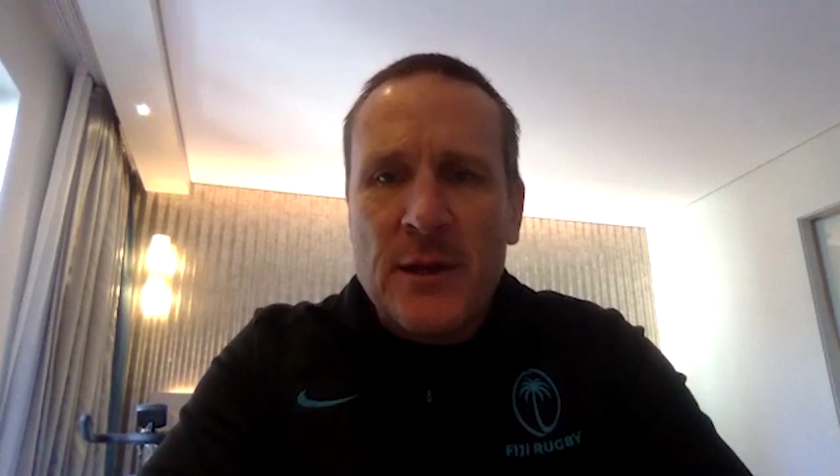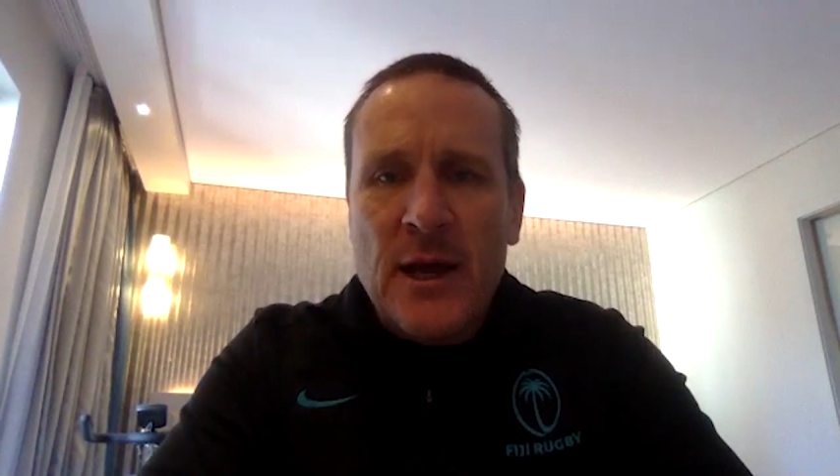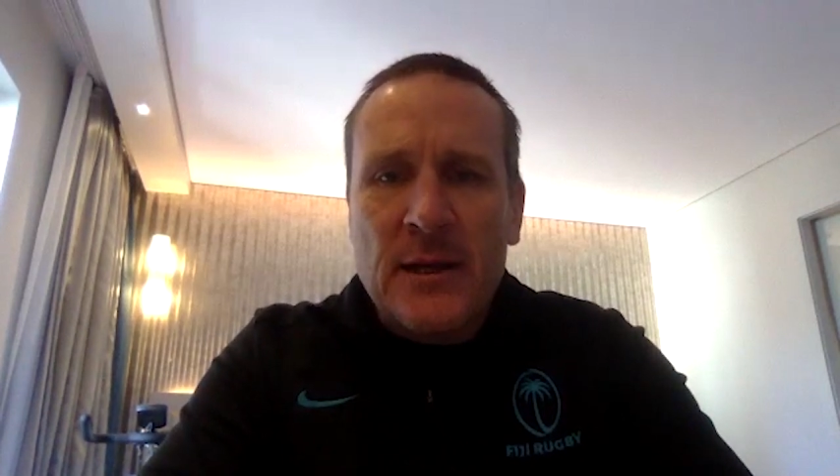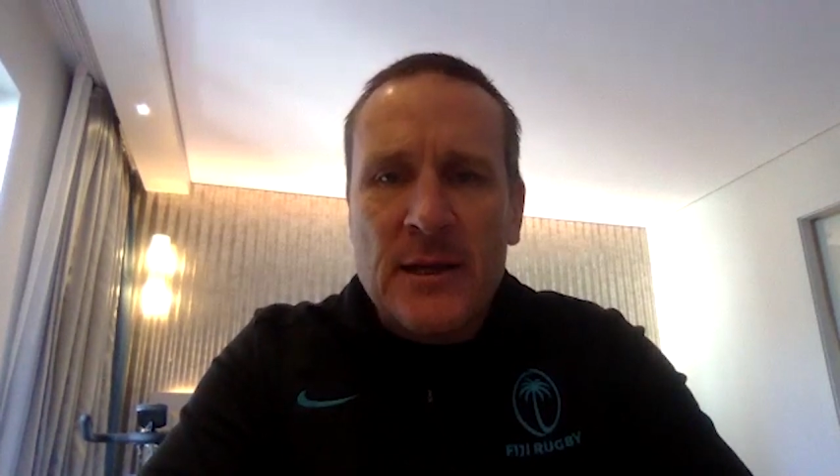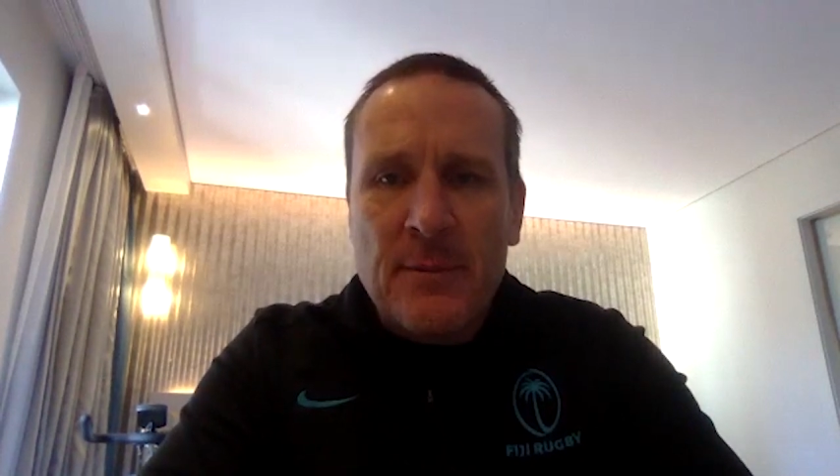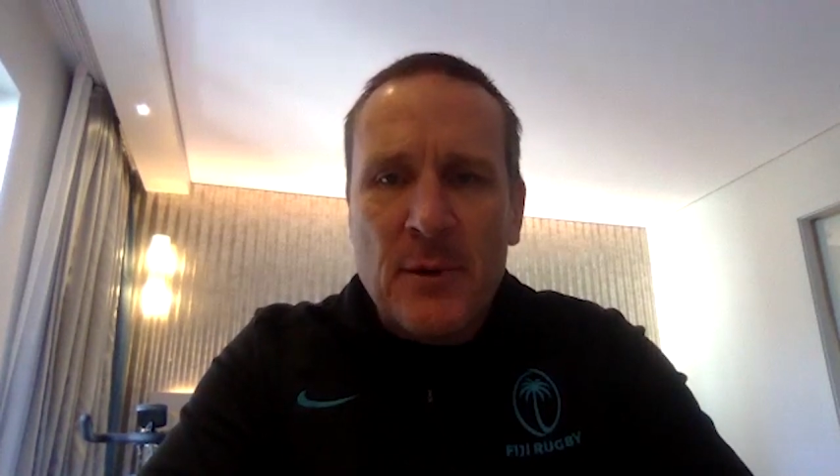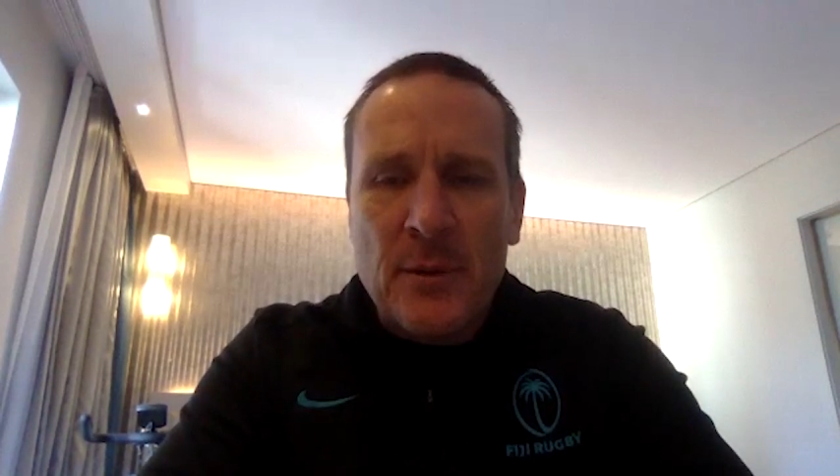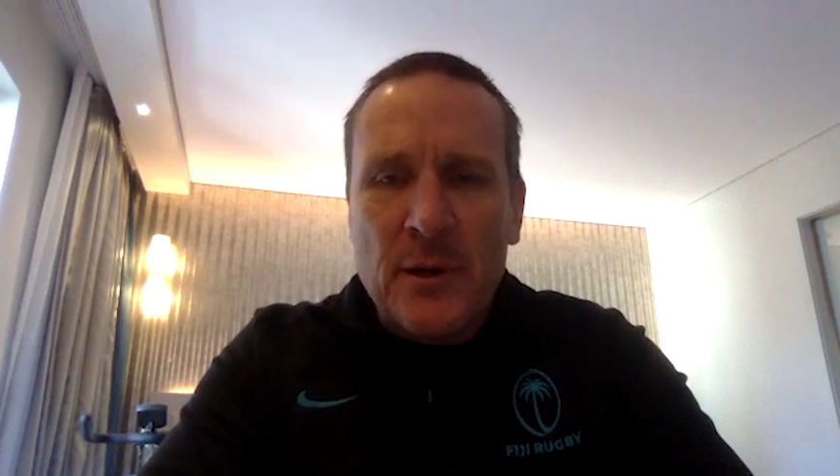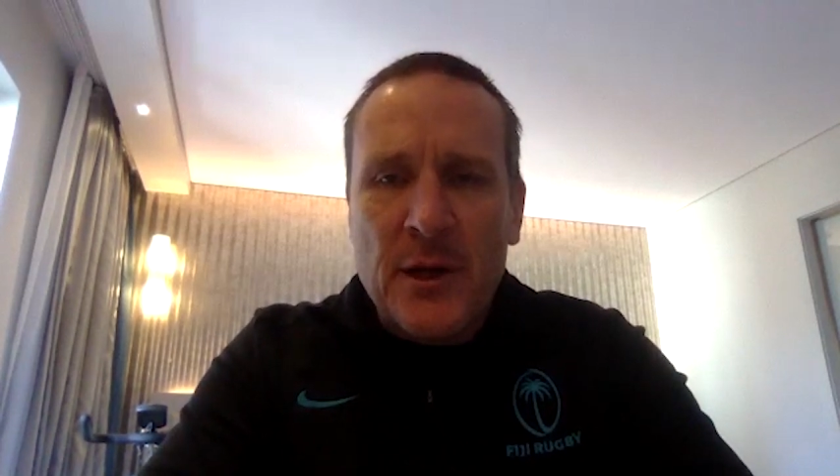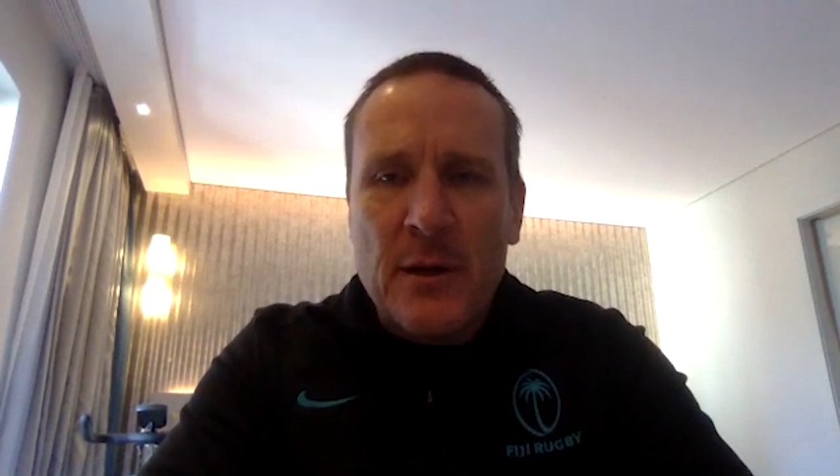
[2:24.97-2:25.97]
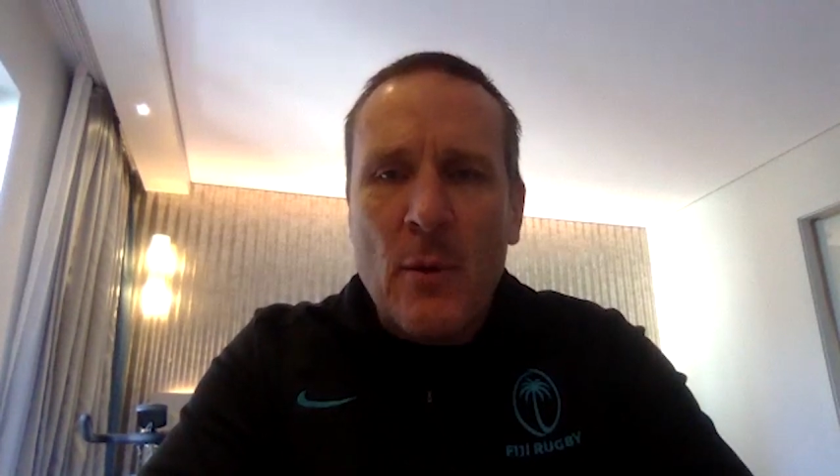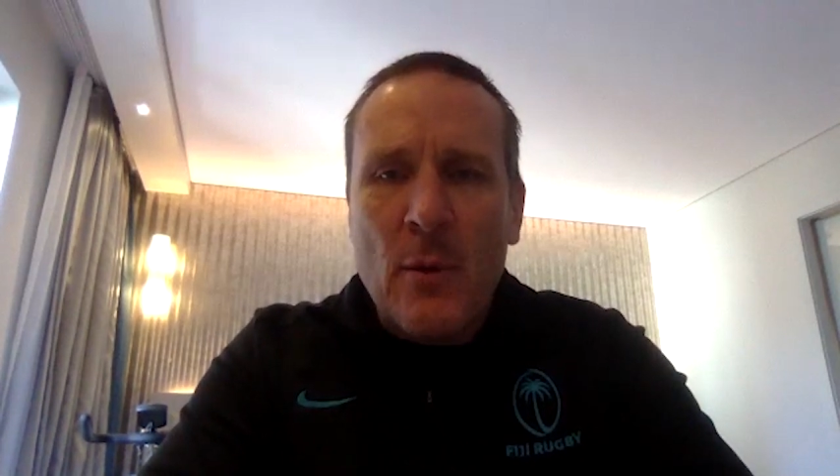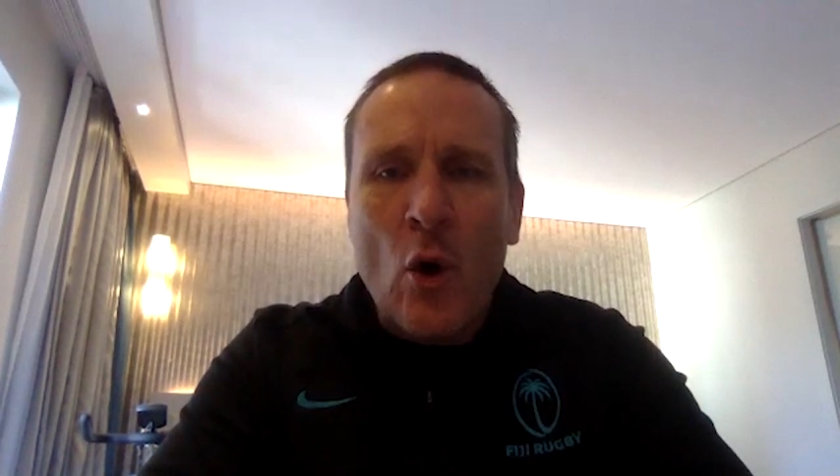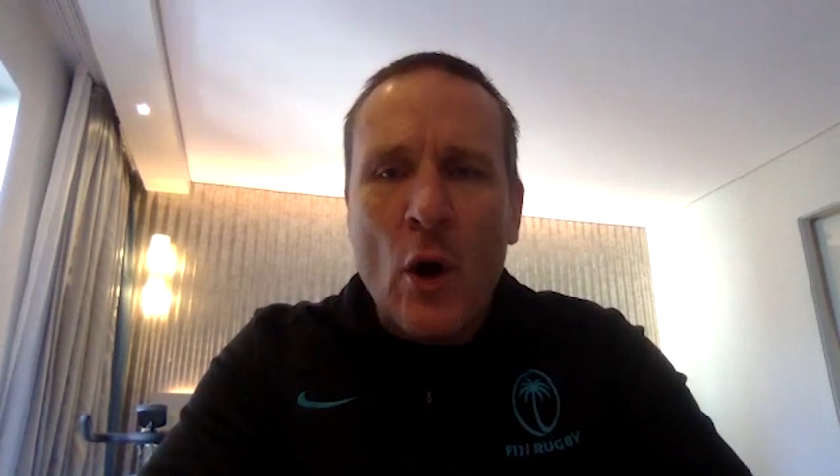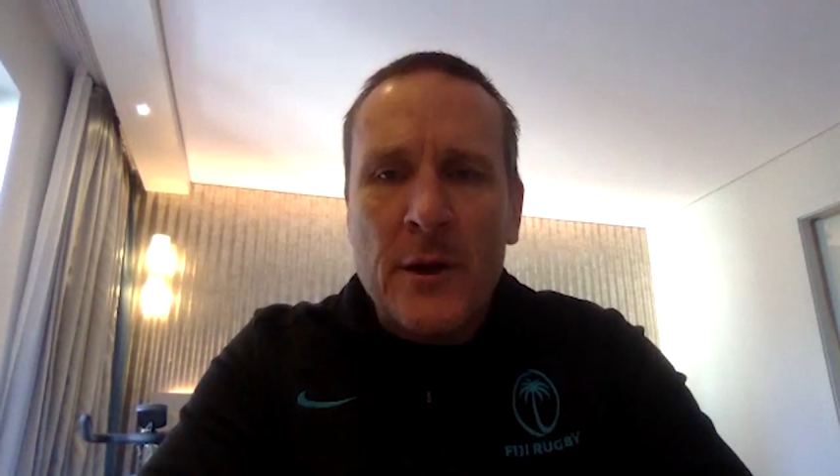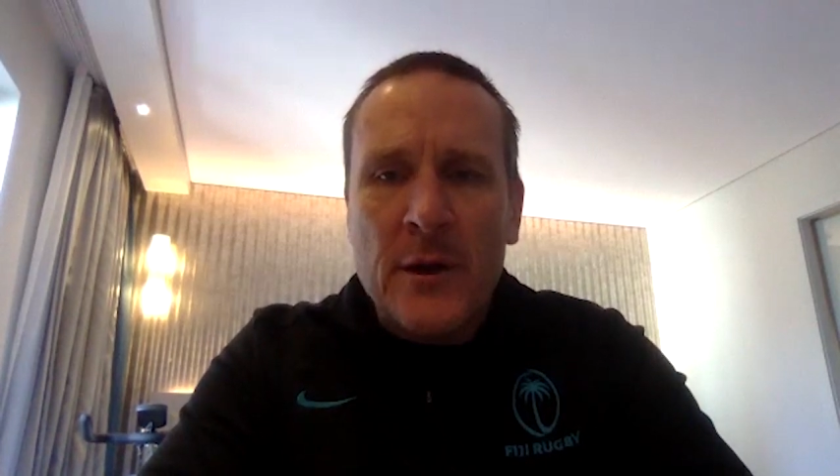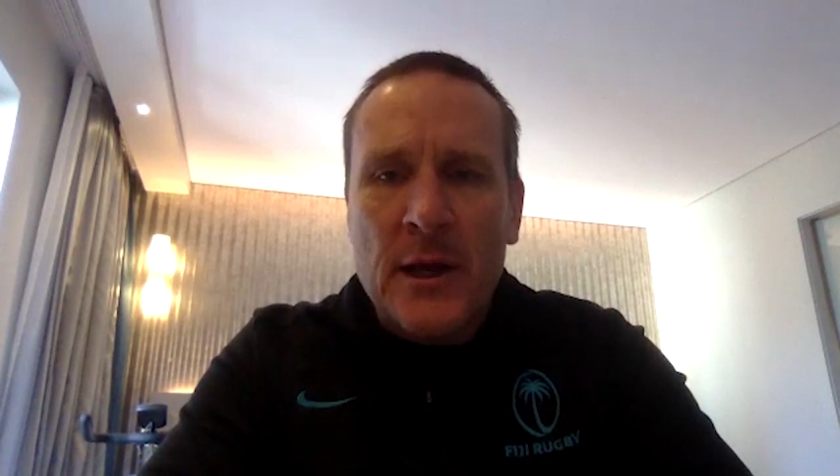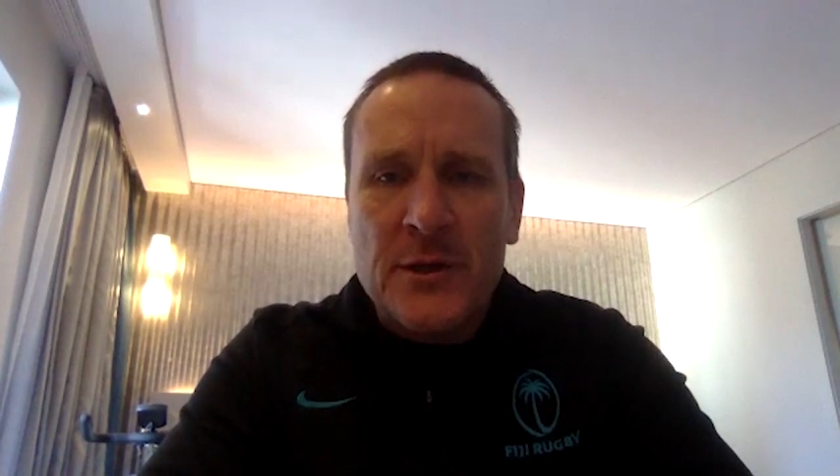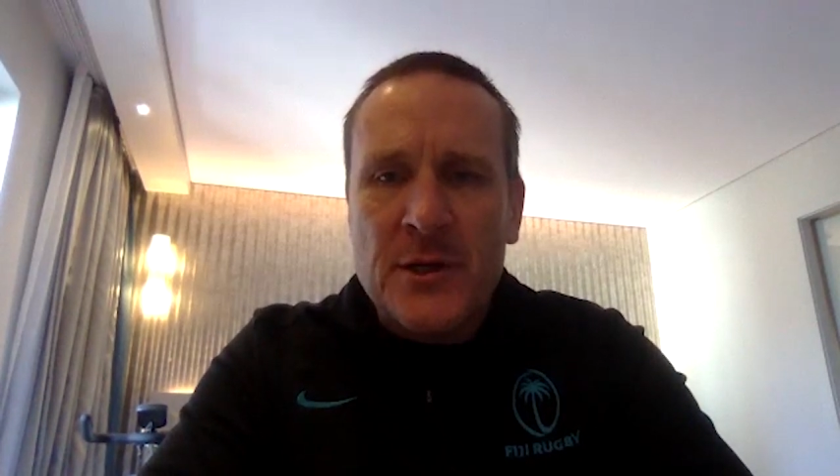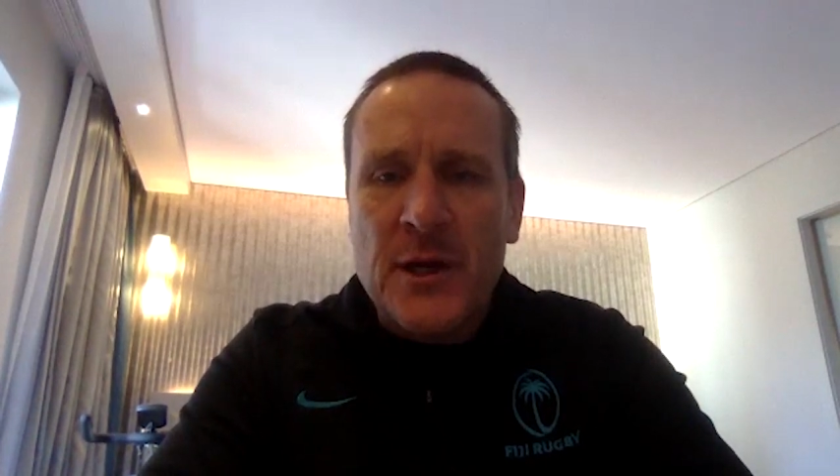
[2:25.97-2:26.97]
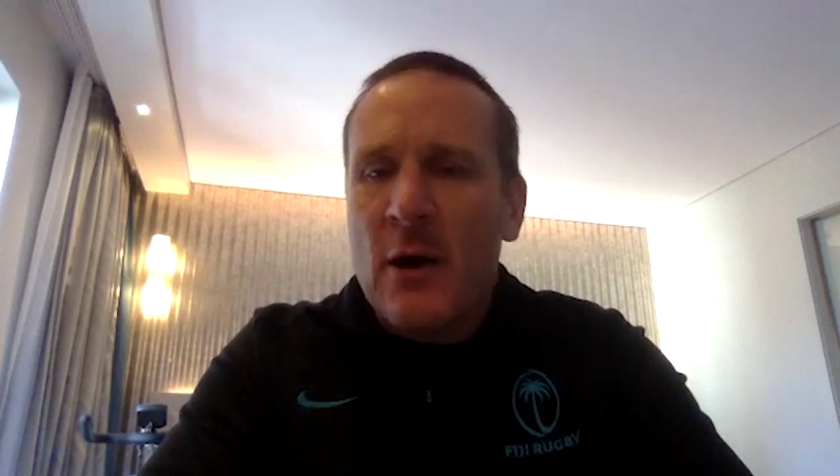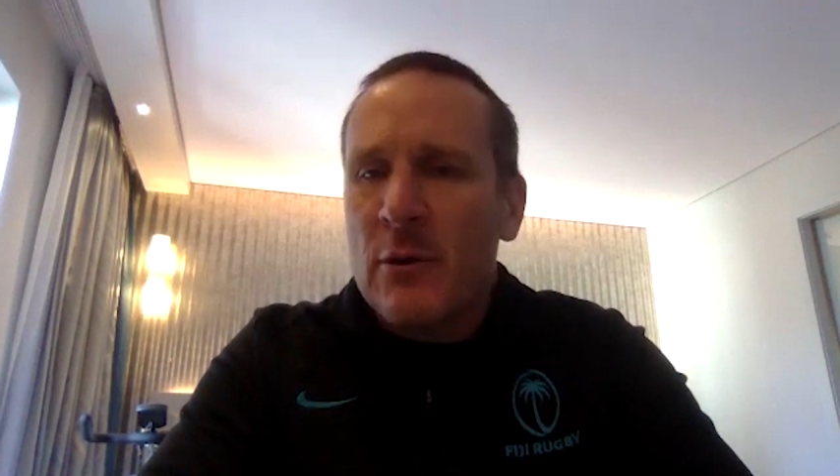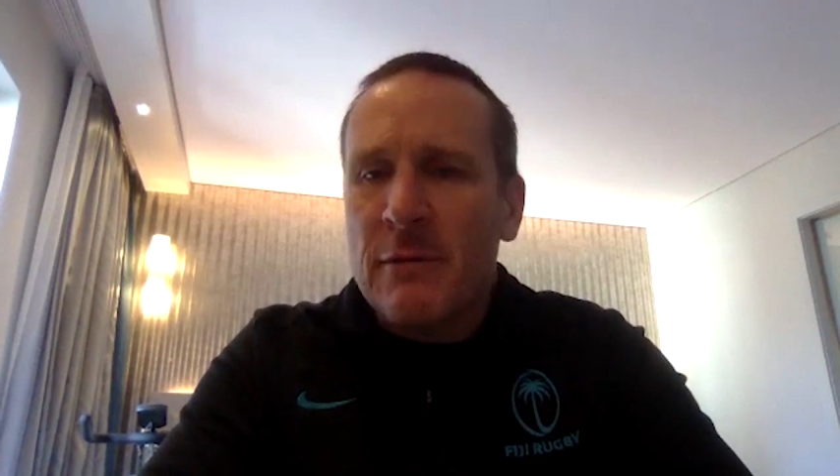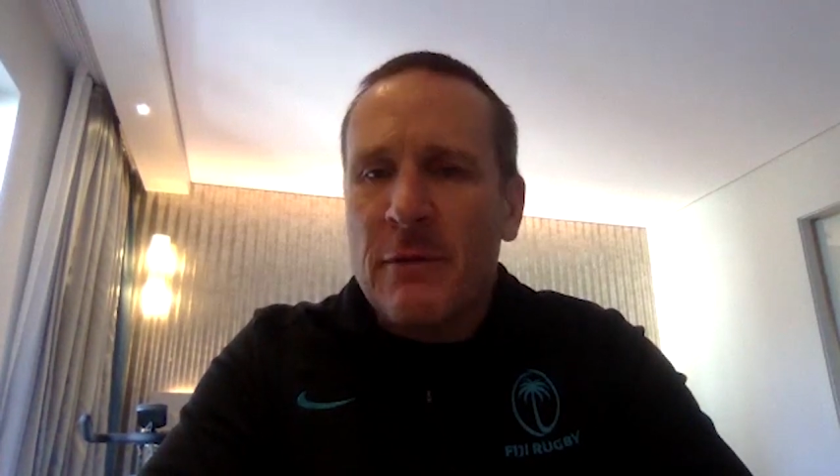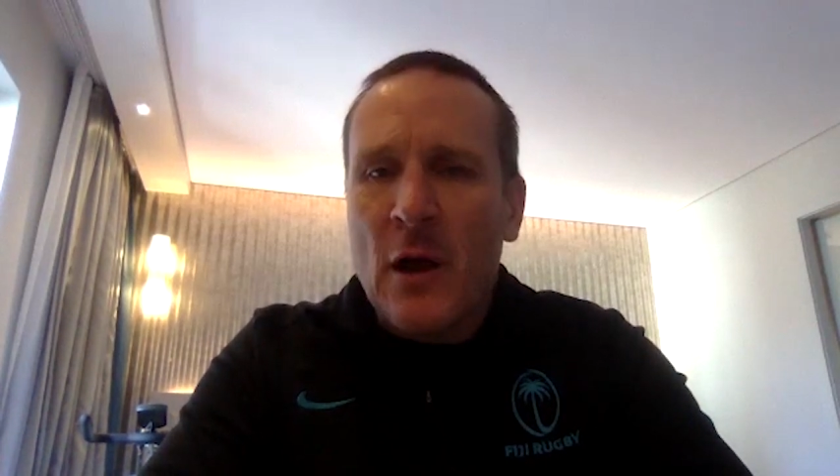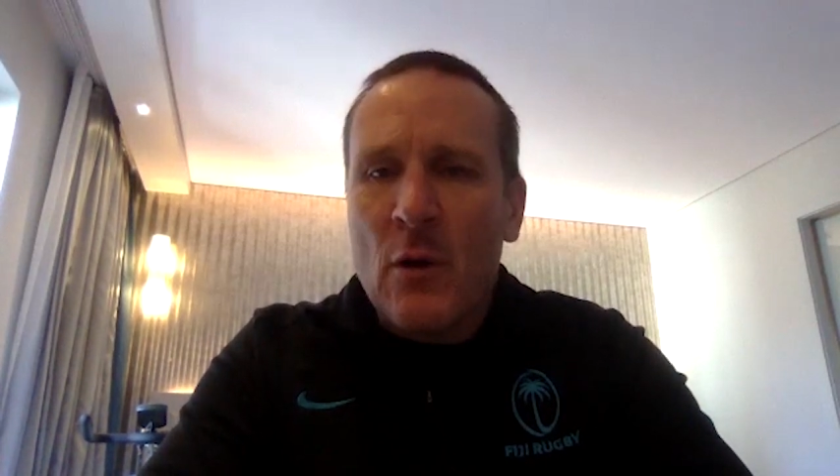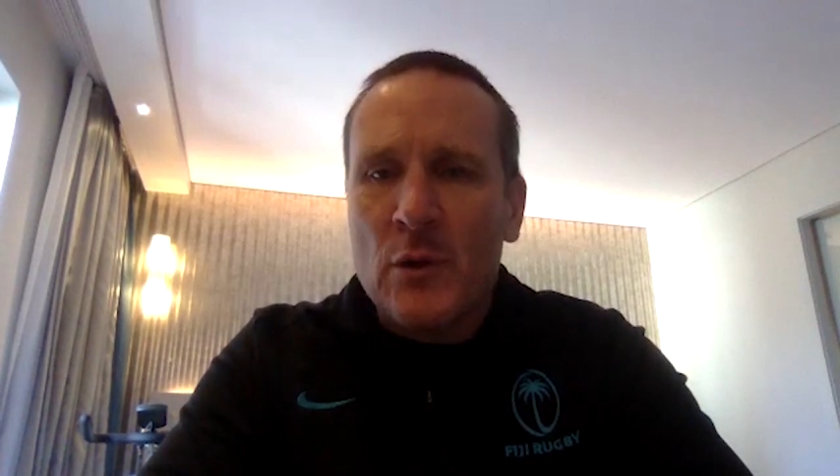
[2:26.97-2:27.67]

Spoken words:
that adaptability in mind and just go with the flow,